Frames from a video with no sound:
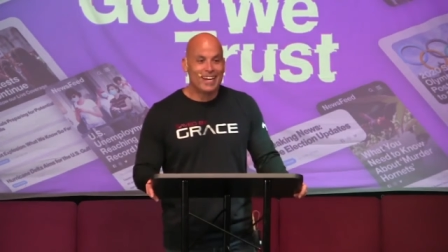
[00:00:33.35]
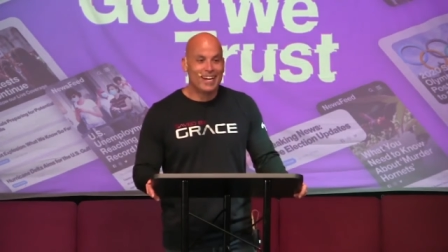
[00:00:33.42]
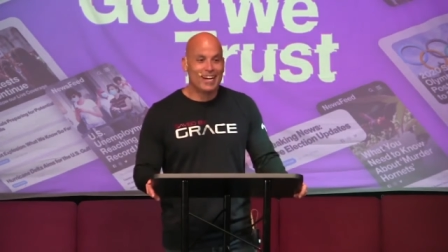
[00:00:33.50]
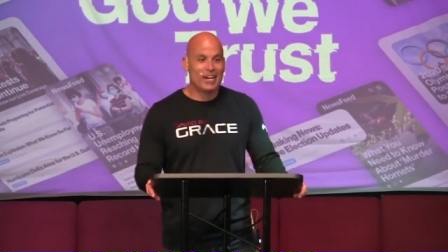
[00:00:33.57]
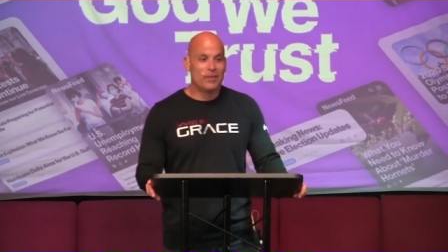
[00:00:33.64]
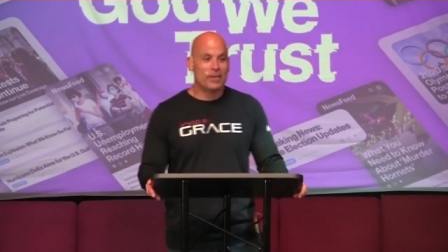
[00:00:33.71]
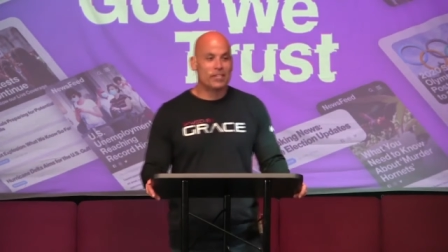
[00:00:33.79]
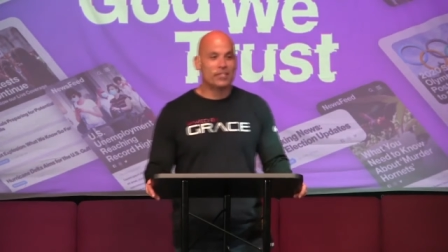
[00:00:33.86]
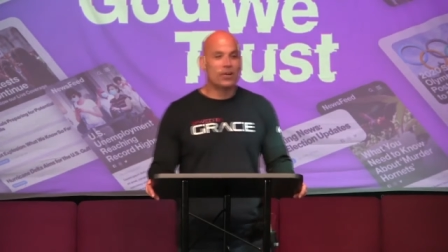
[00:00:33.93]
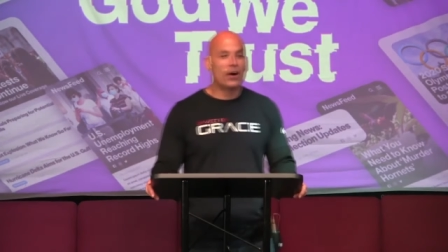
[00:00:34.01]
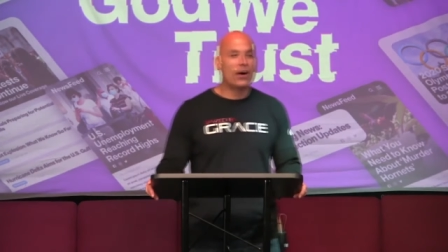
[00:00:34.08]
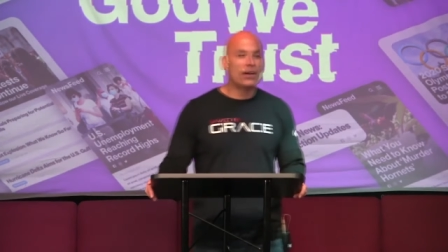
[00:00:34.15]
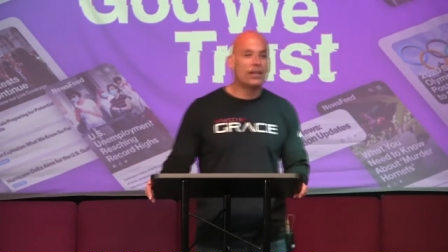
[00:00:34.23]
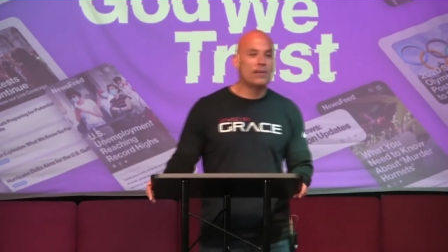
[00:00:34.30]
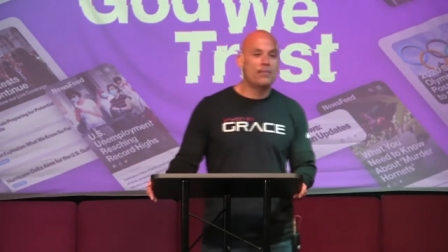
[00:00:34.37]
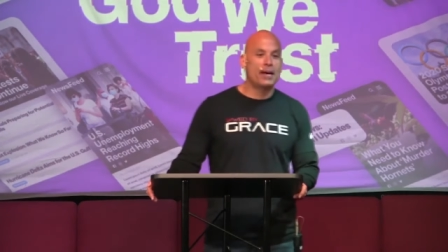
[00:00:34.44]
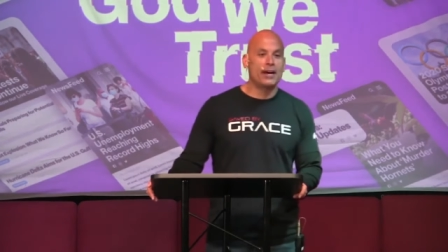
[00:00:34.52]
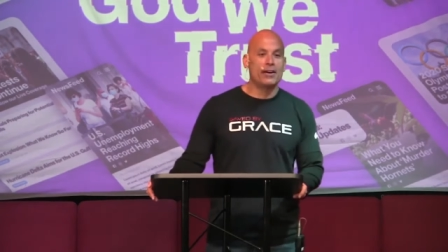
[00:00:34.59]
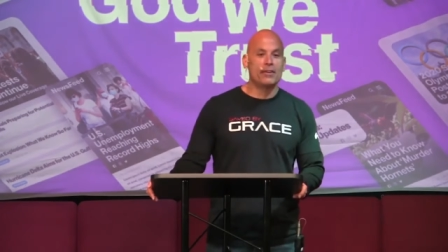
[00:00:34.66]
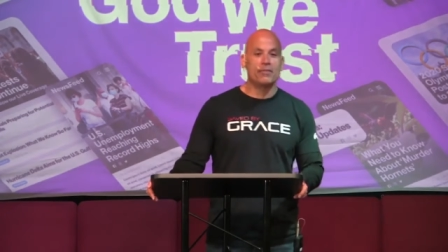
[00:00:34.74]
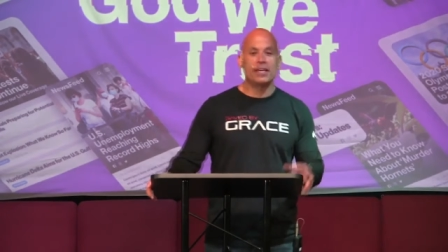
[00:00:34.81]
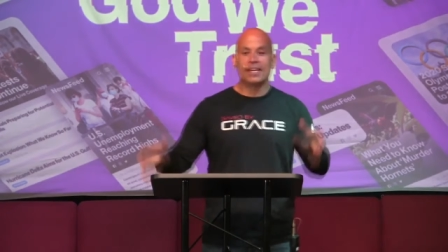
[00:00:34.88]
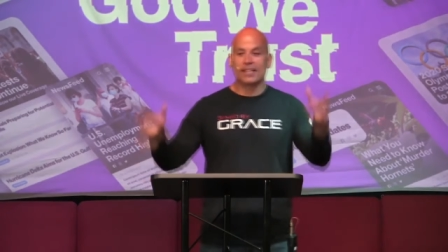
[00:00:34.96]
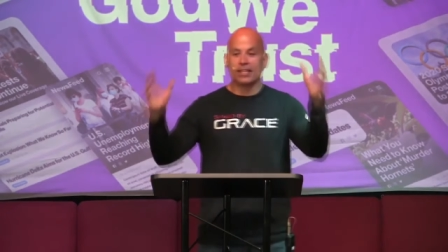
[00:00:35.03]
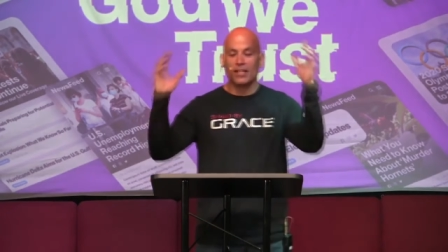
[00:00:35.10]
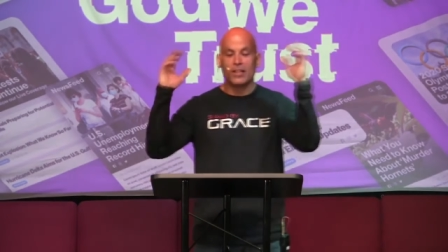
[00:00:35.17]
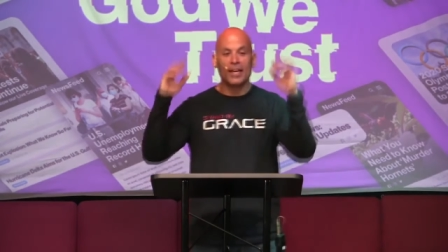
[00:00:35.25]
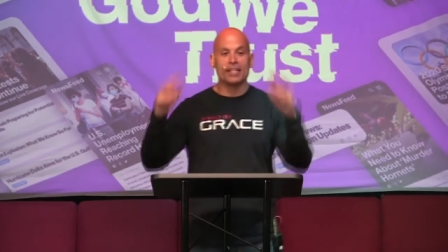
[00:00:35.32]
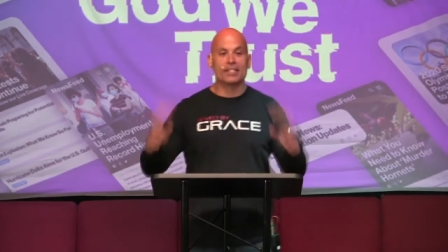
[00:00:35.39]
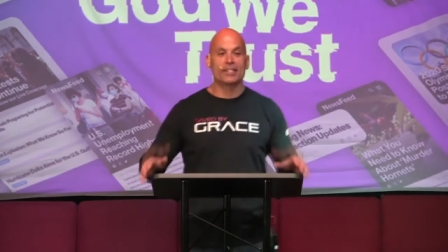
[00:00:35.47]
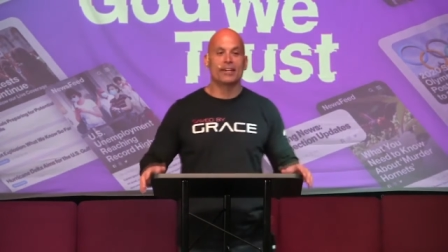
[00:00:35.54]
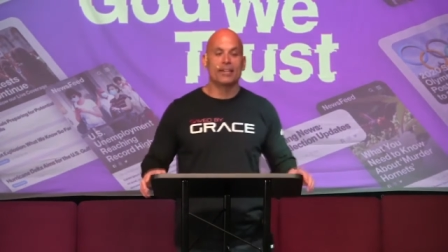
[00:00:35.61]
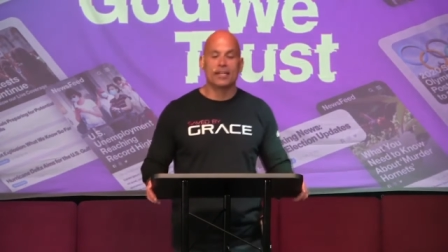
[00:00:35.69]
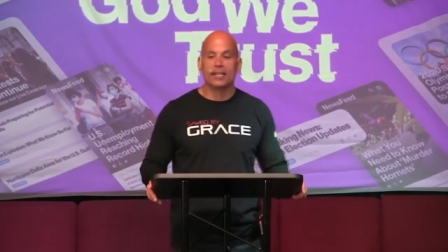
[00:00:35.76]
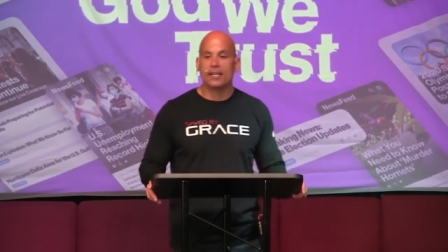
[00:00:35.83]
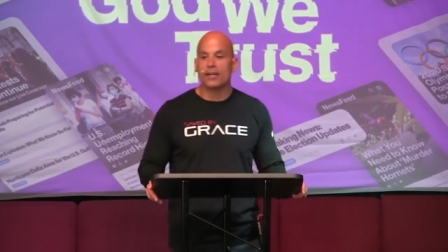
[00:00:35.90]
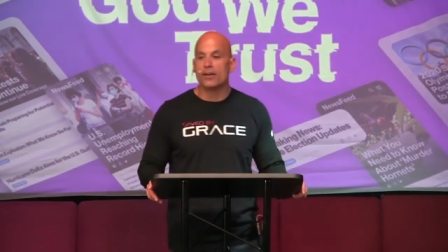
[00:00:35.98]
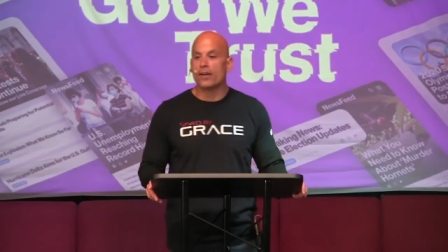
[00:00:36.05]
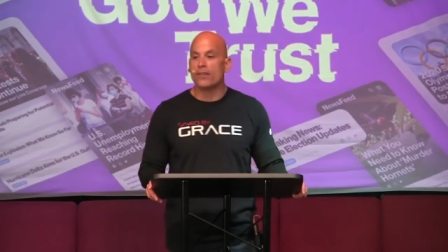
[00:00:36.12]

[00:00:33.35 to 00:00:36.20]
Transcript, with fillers: Um, it's all about, and we can get the lights on in here,